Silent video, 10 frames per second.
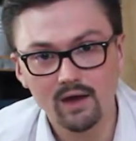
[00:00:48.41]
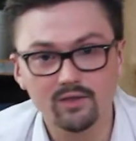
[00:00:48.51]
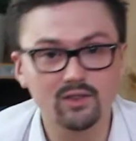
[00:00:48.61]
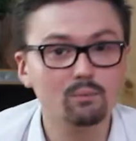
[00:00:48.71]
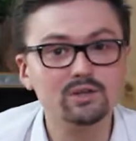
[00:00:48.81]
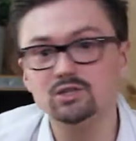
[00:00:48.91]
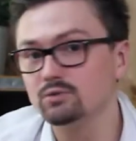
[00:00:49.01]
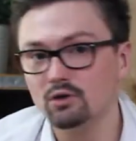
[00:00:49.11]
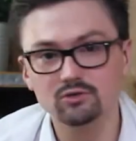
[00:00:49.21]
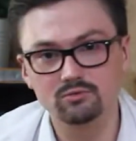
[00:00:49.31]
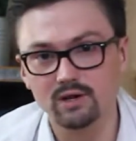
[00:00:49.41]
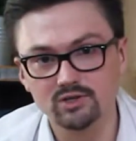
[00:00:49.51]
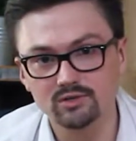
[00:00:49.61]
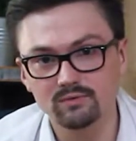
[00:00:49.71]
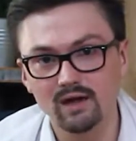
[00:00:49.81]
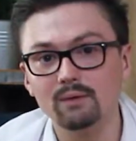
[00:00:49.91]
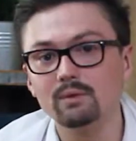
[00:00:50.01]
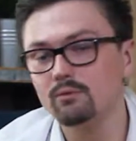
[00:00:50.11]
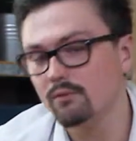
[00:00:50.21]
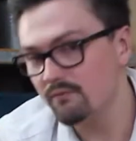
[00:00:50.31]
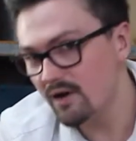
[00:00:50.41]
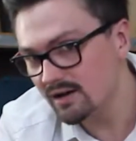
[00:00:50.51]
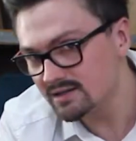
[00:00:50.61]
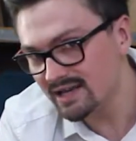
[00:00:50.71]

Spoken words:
but then we do an alteration and then we reverse